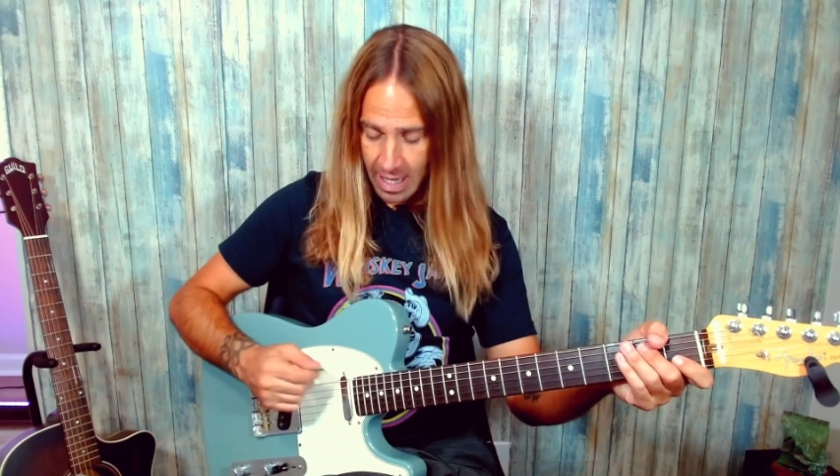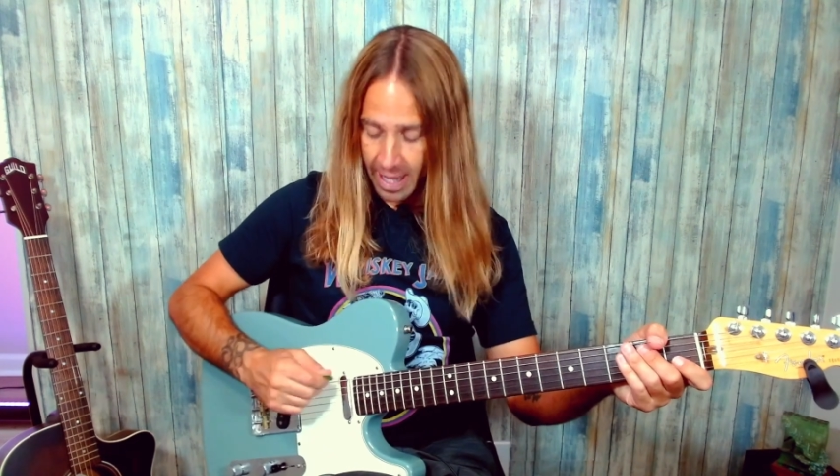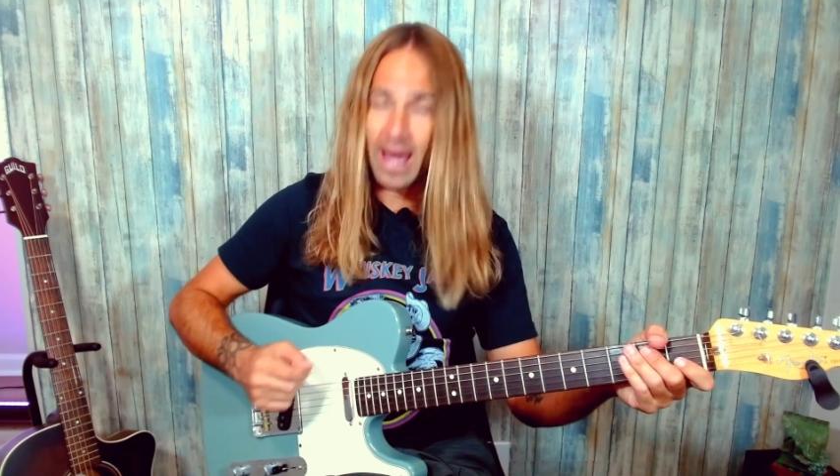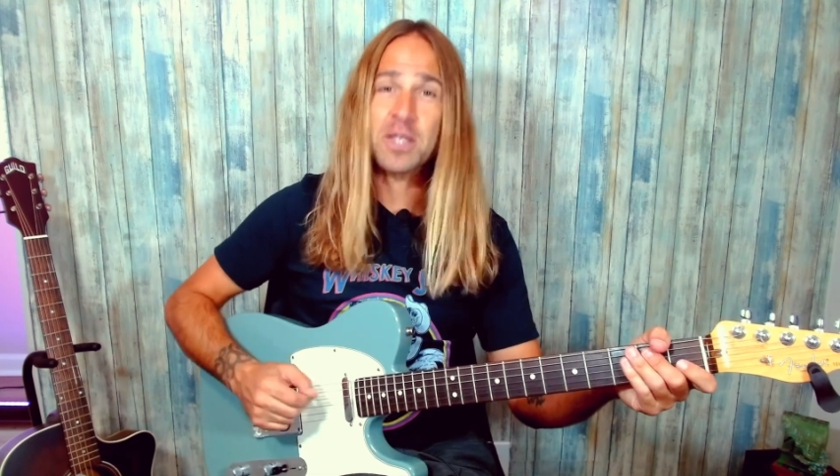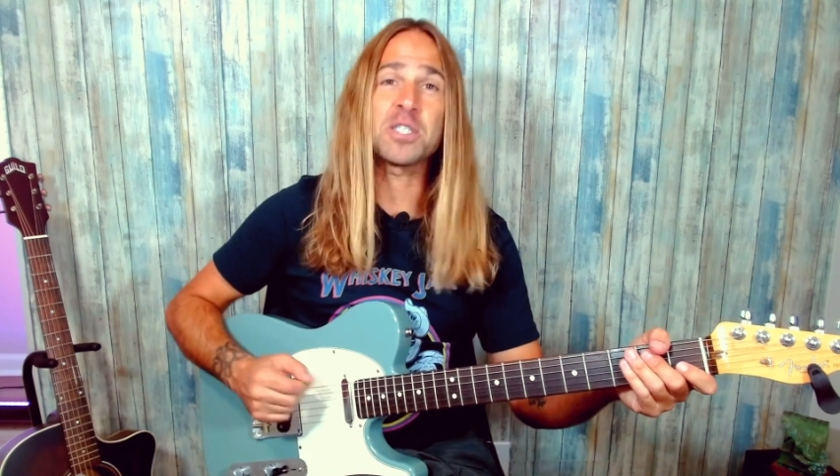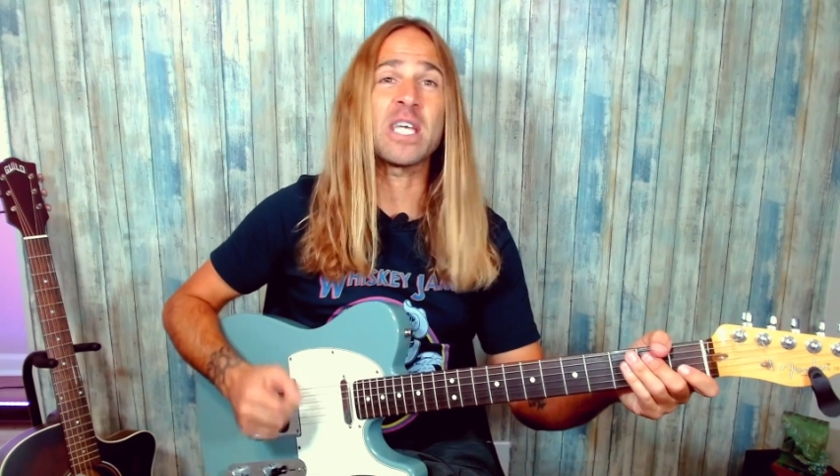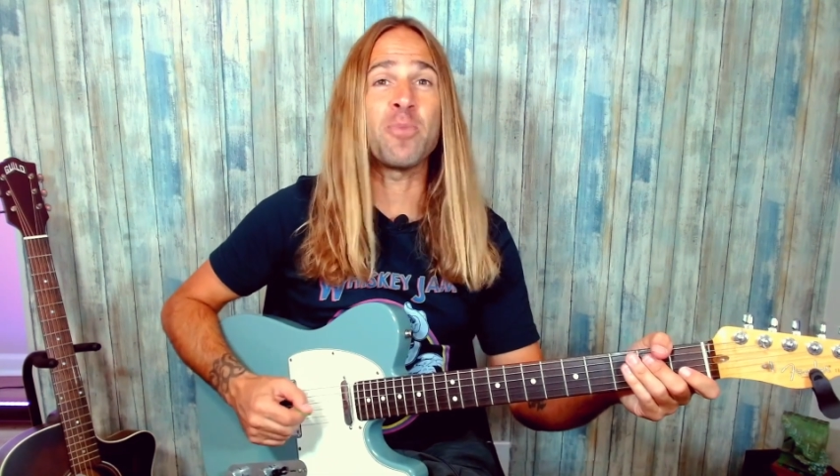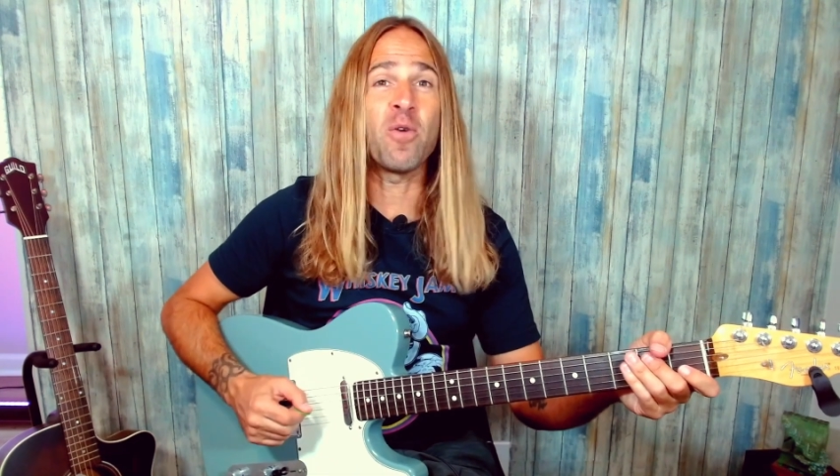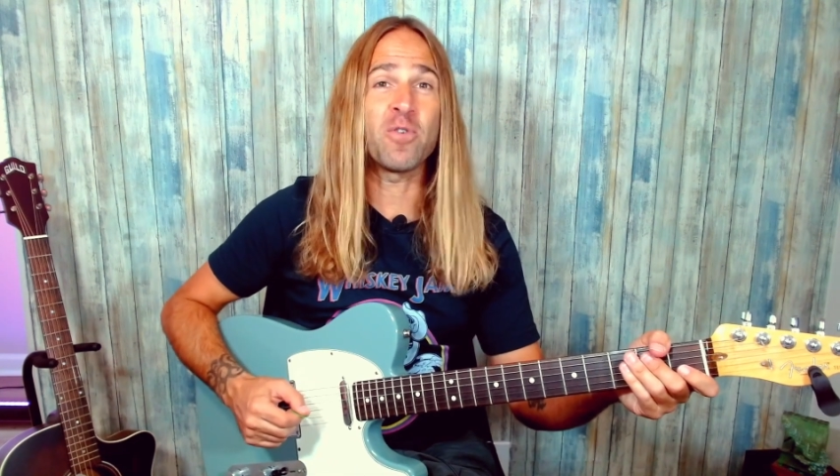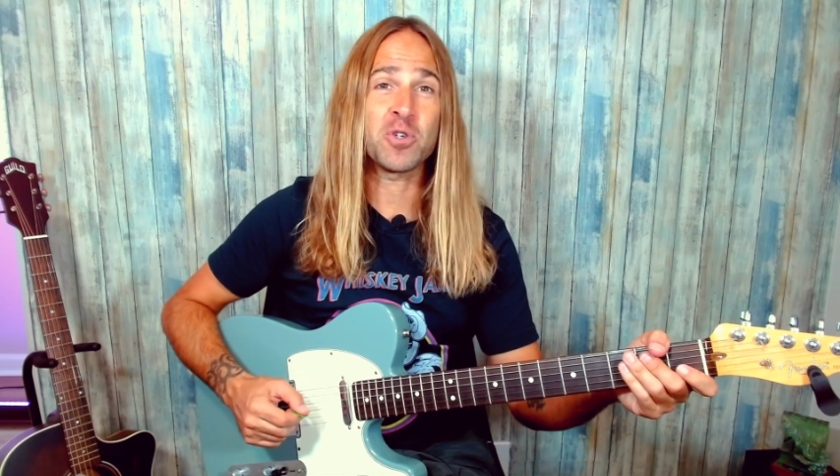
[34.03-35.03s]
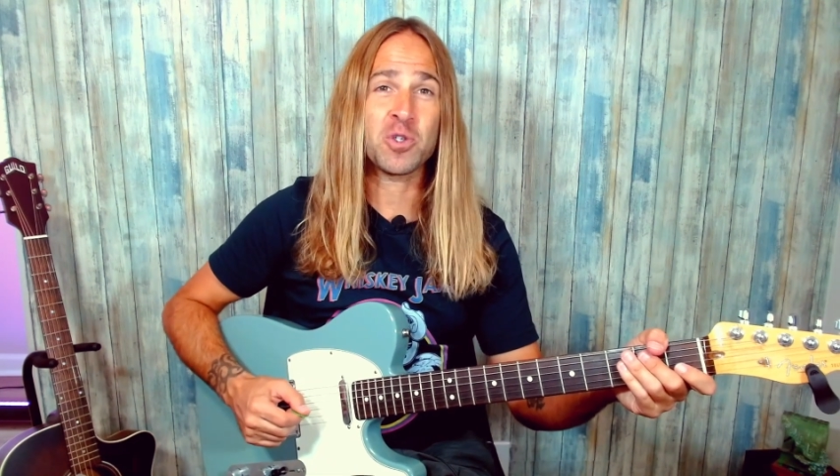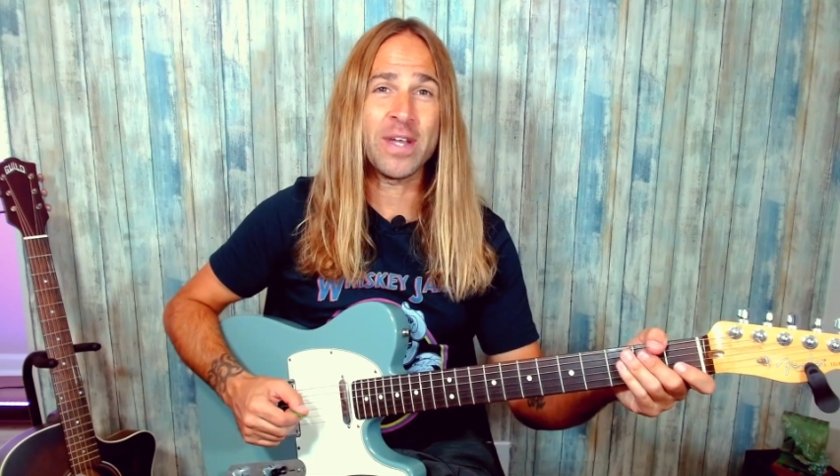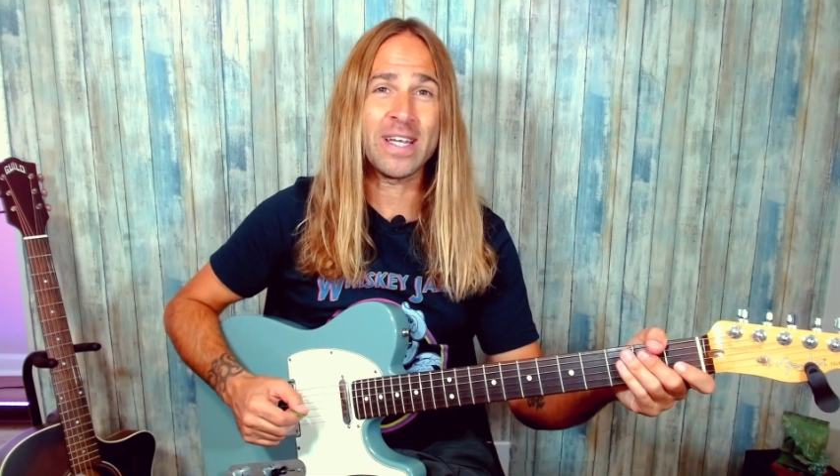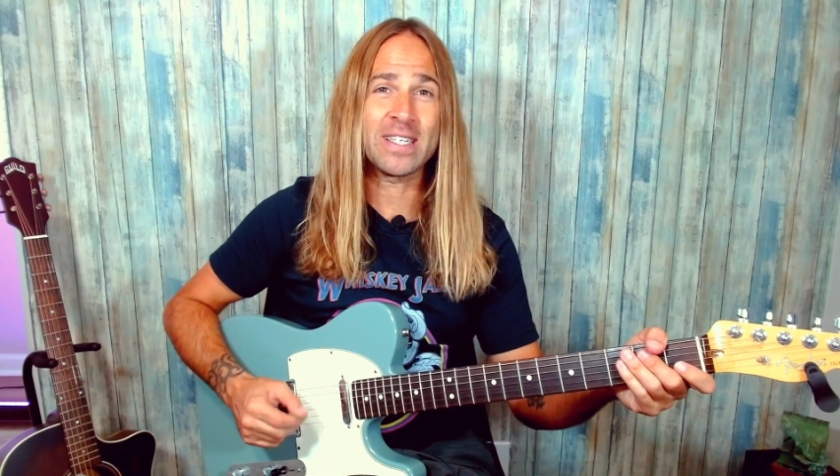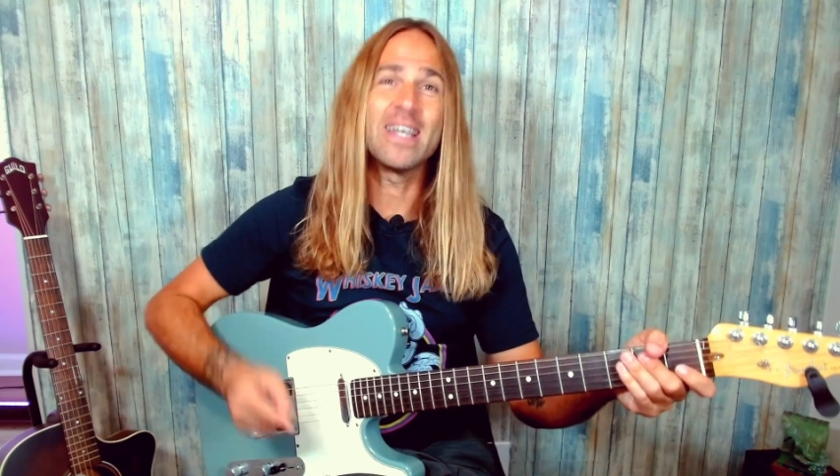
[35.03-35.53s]
on how to skip over
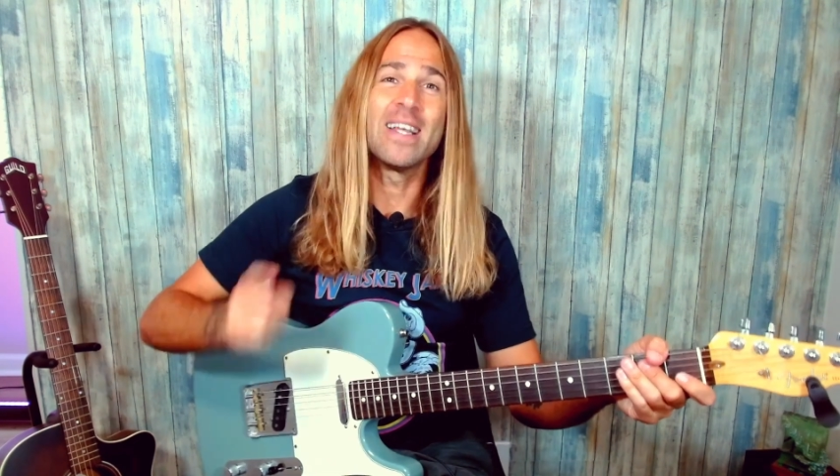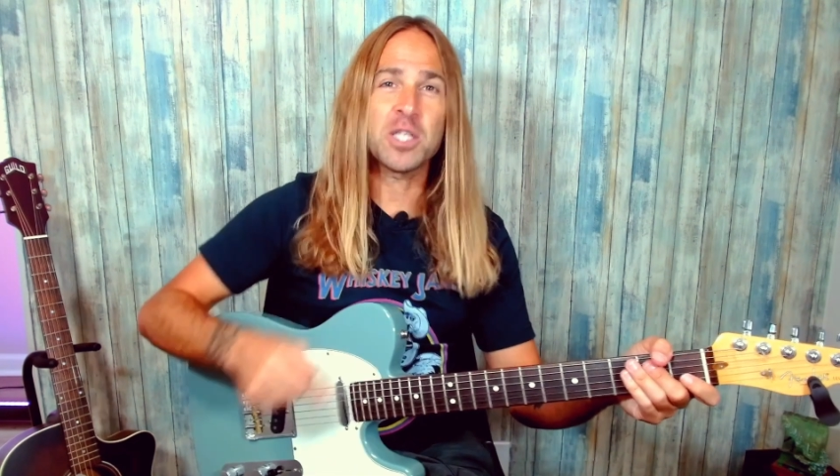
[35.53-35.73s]
strings.